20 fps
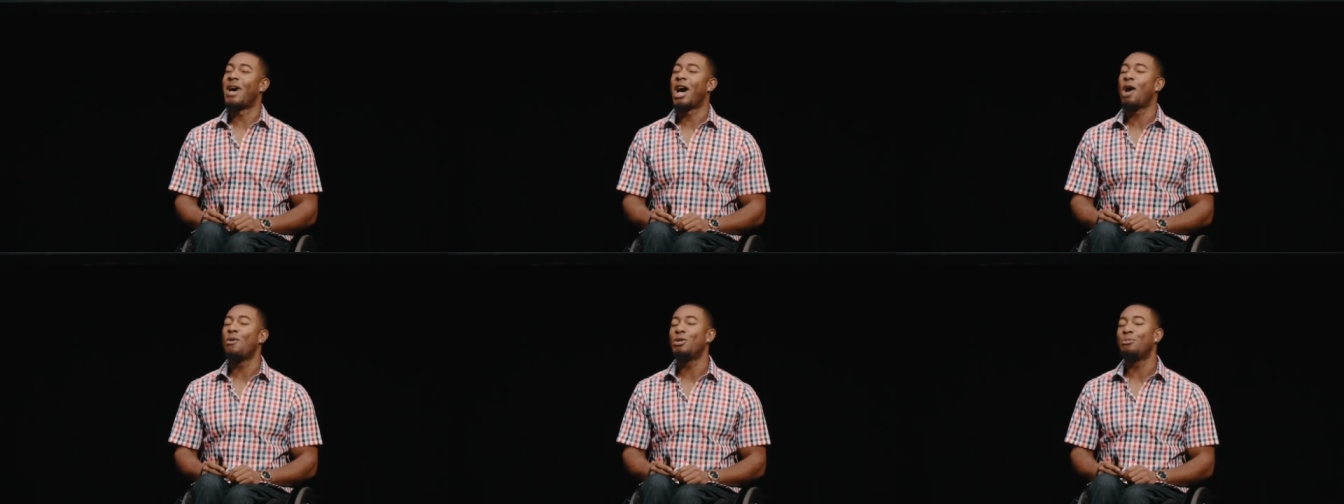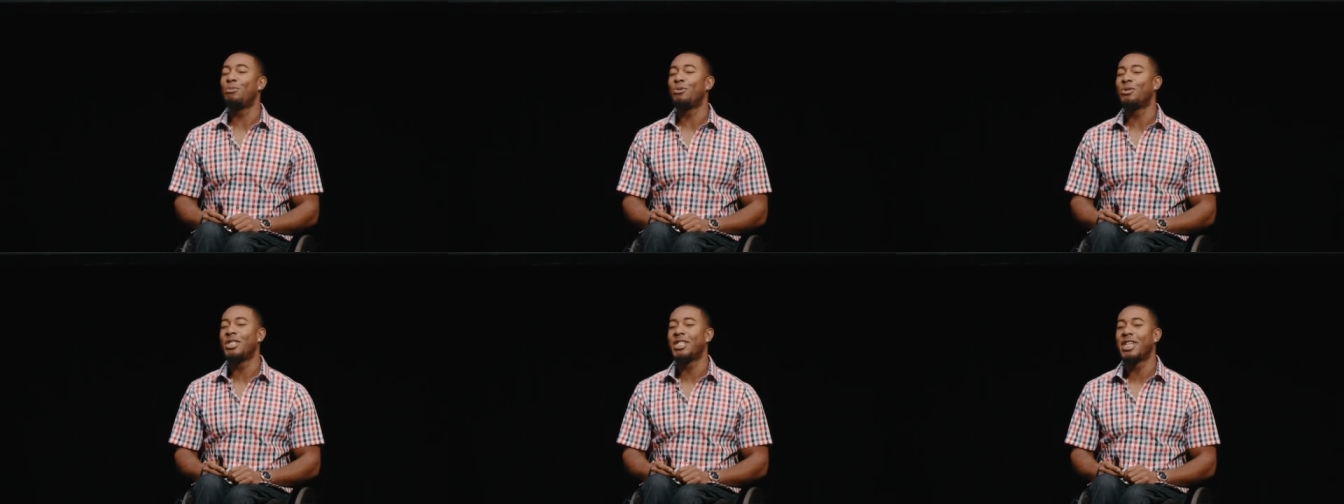"How are we
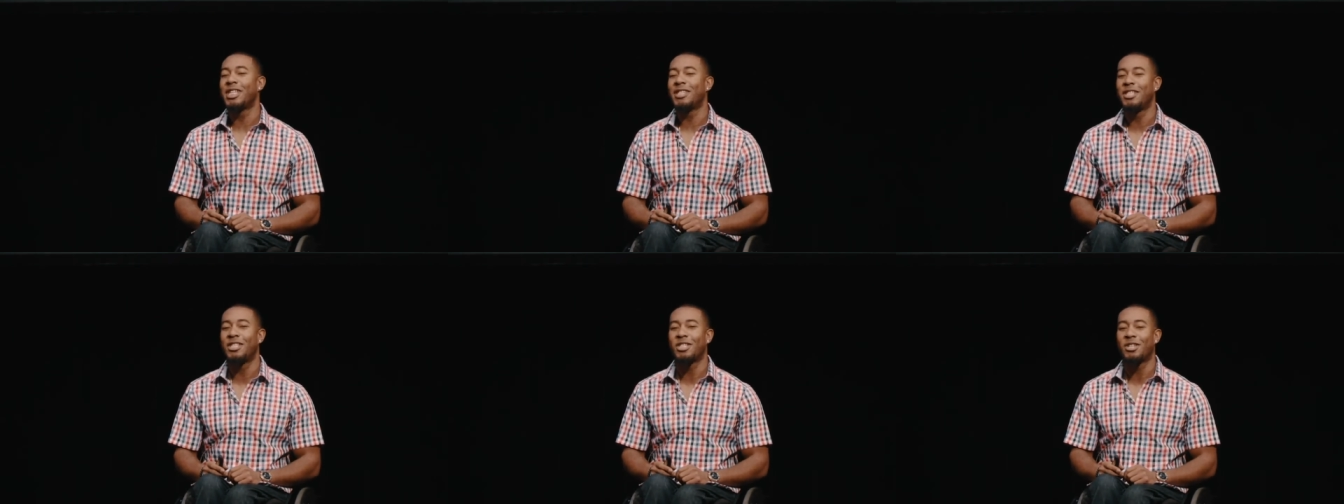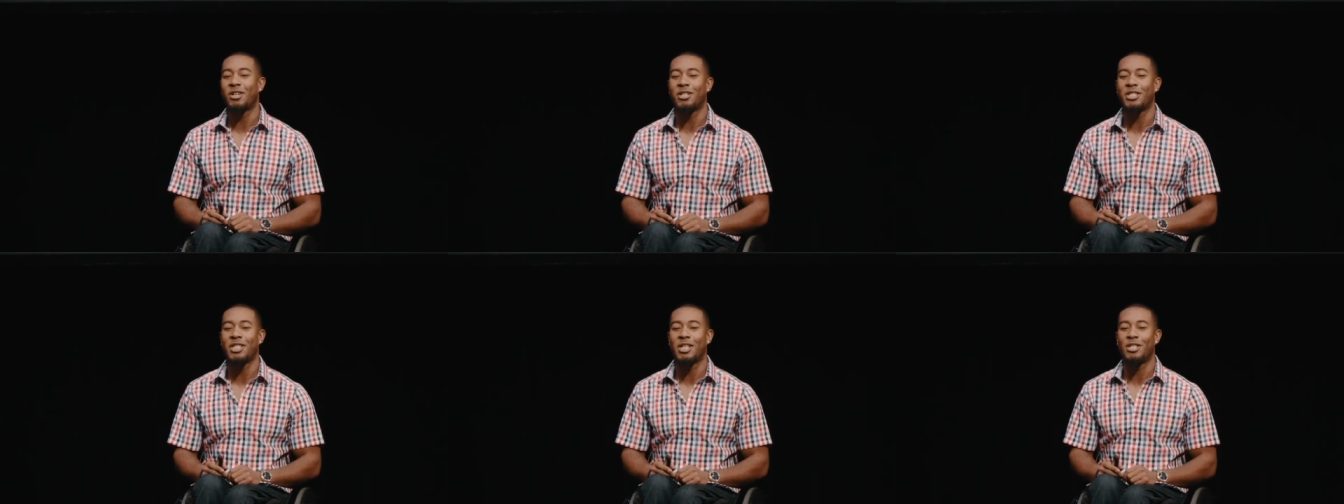supposed to get these
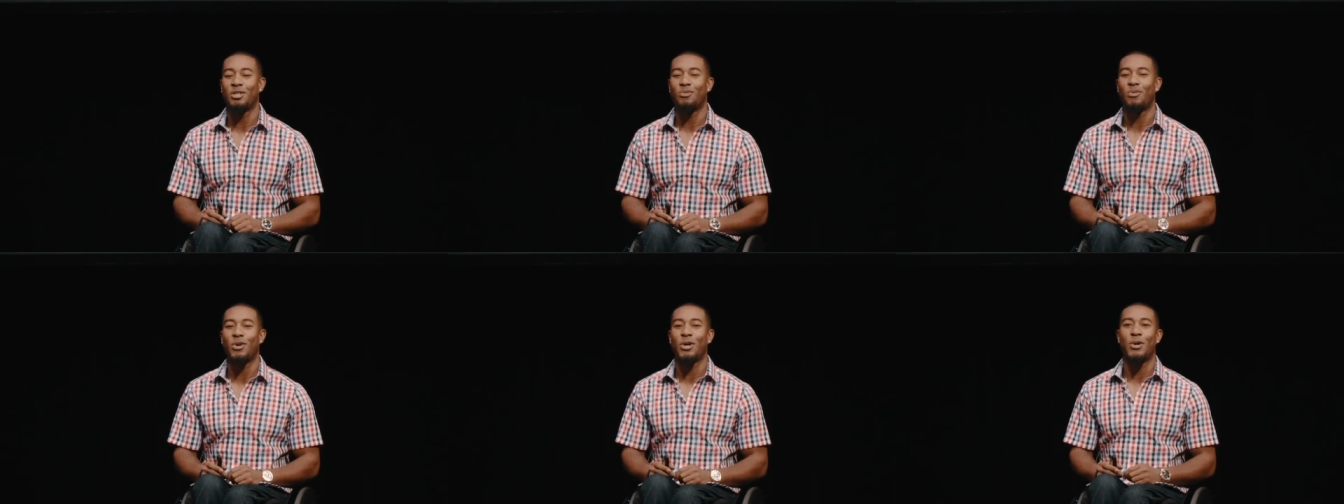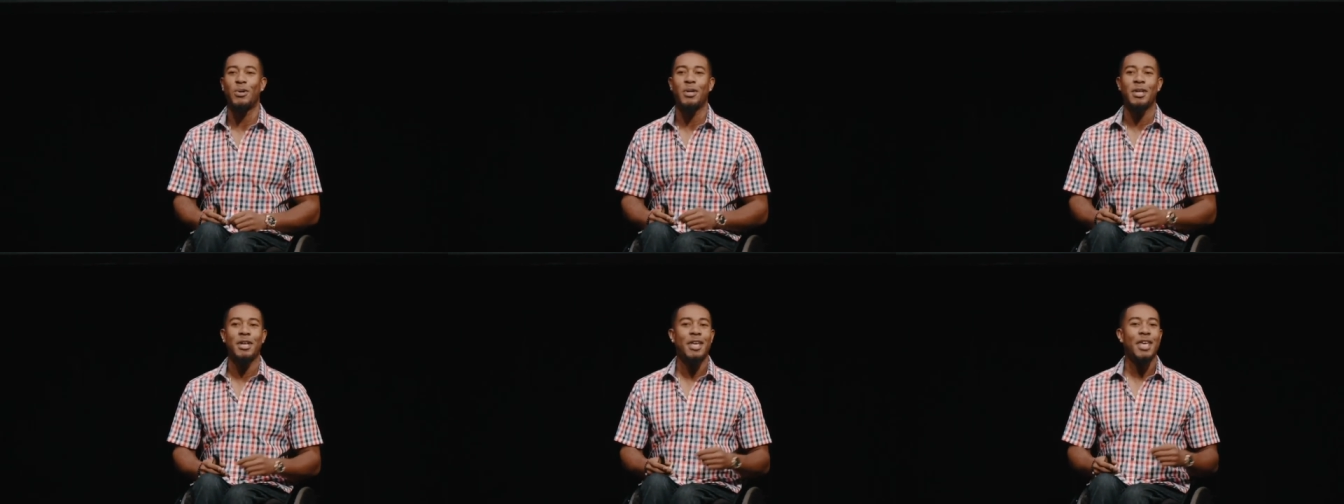cars down the
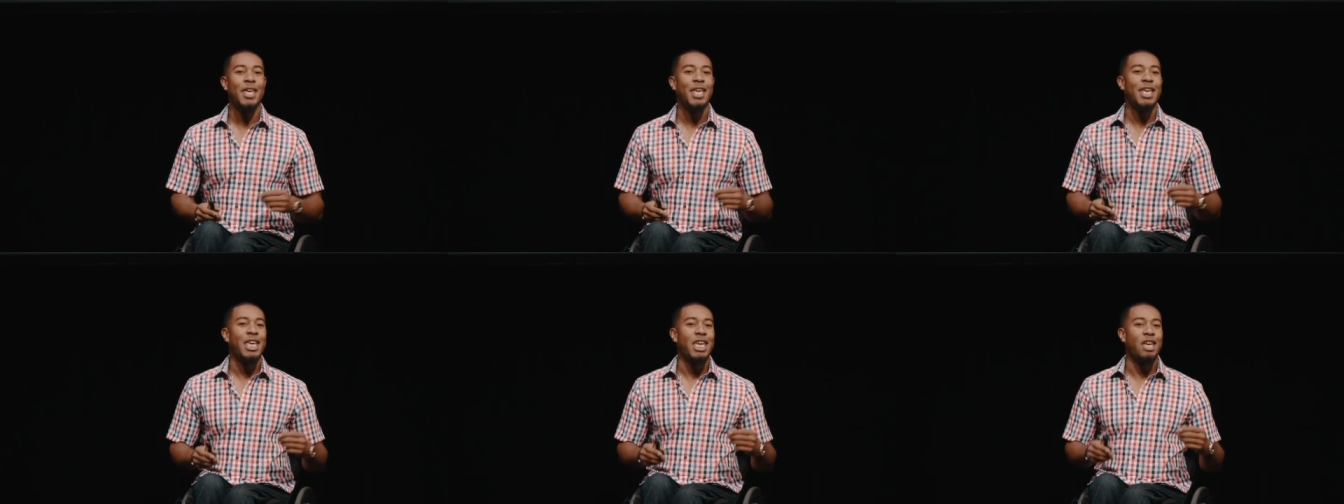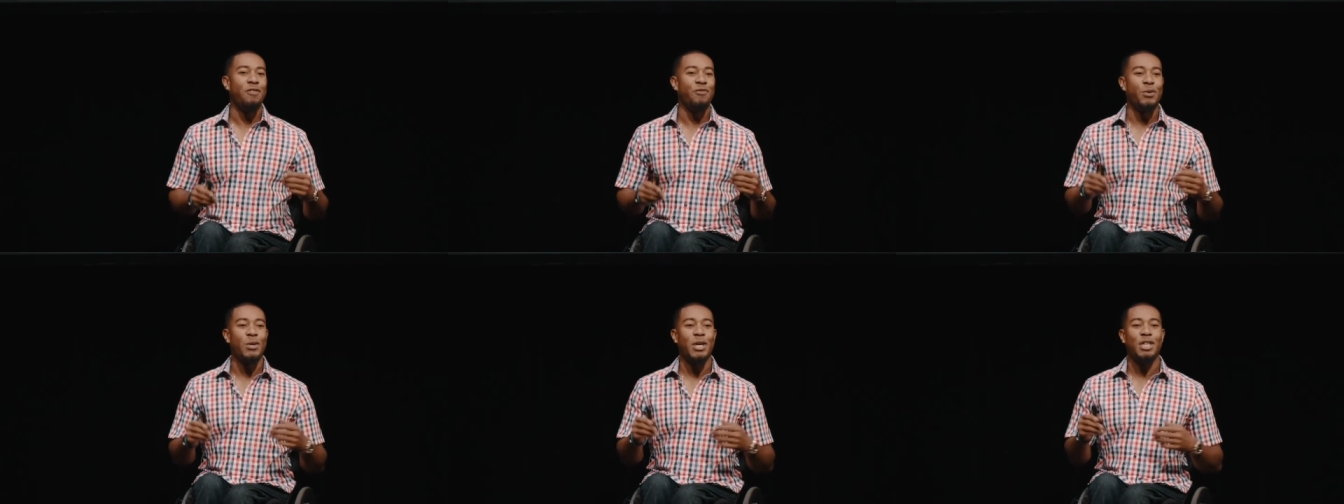road
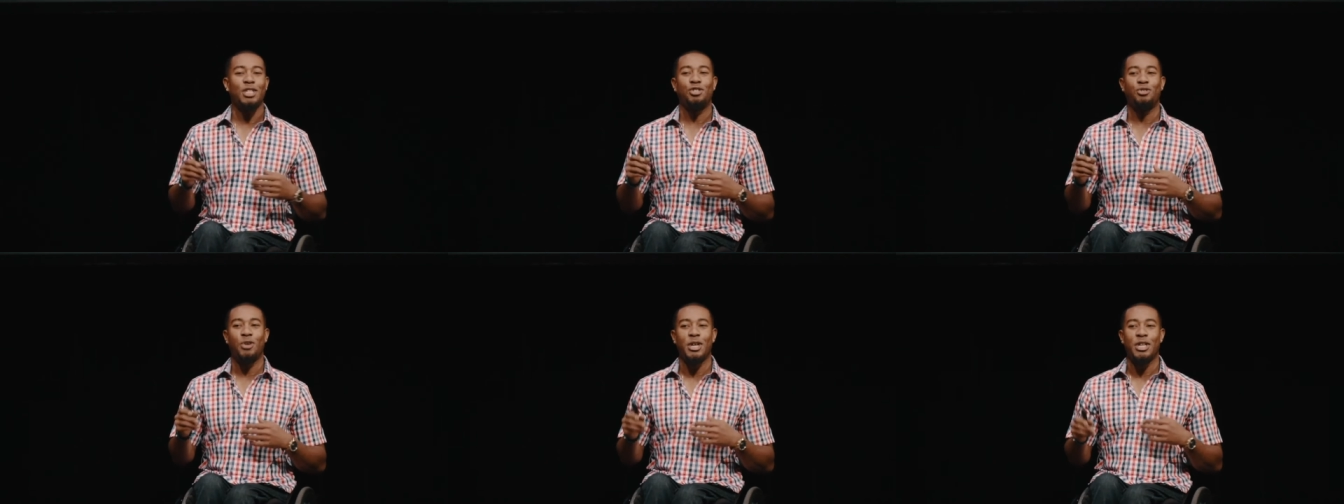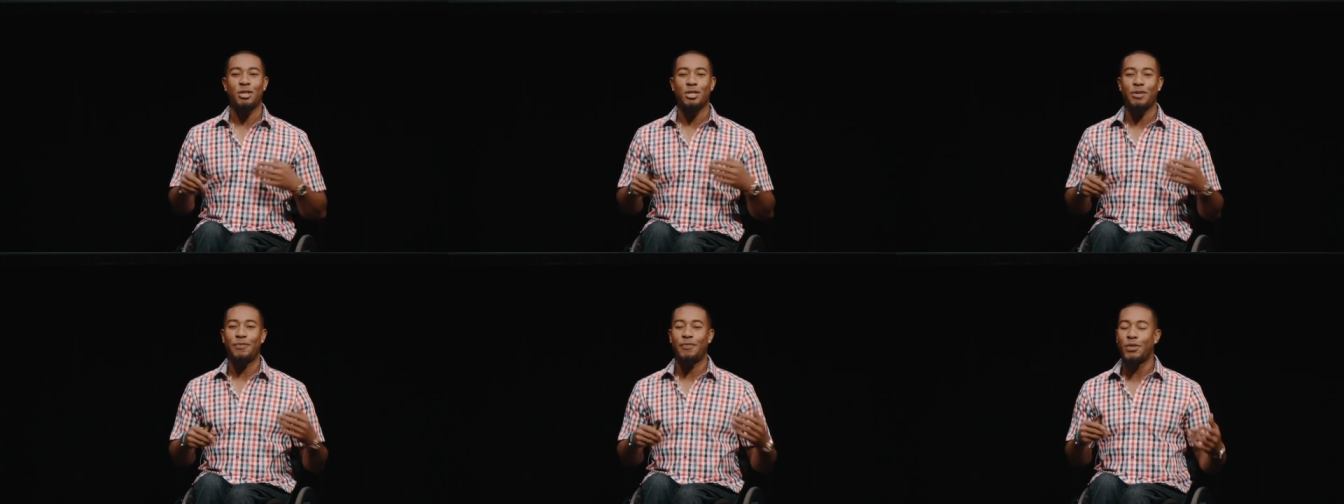if you guys
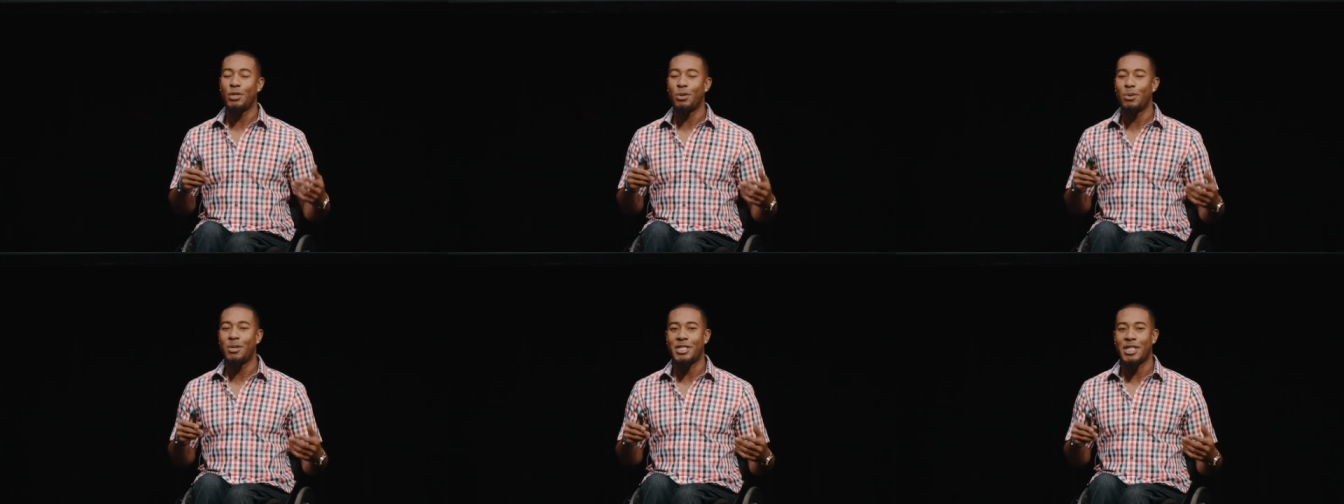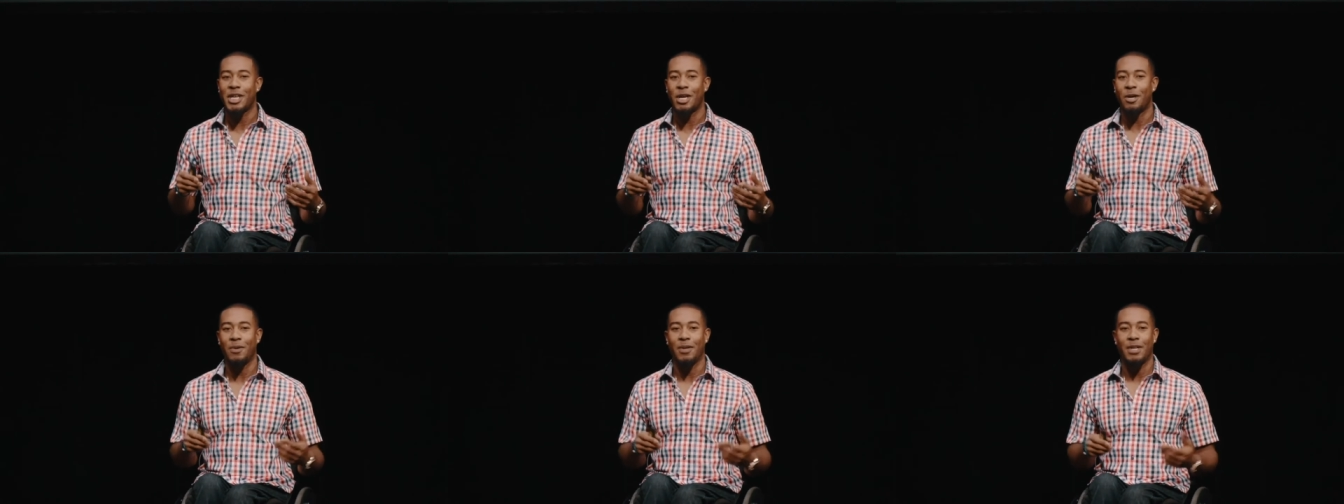drain all the fluids
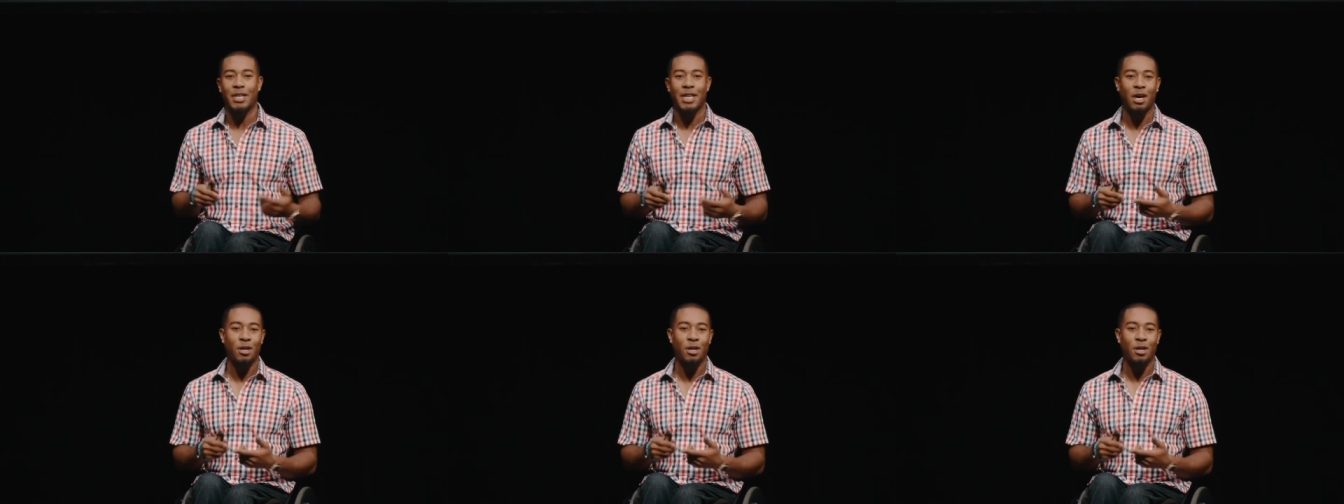out?"